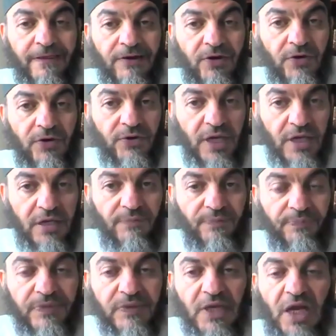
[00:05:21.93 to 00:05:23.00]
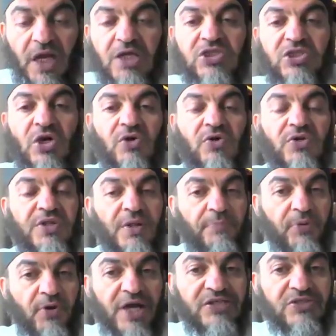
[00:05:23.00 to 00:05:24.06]
Okay, so the
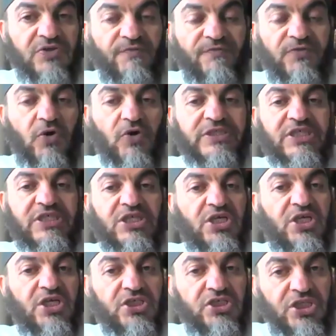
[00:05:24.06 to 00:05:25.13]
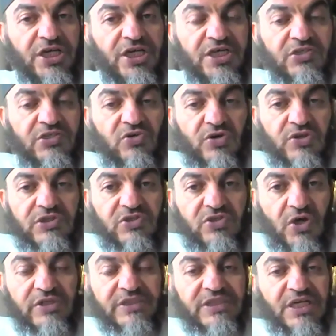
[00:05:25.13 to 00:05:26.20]
price of those shares or
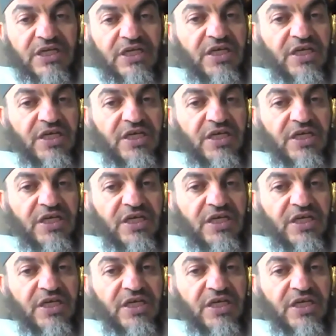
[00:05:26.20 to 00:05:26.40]
stocks,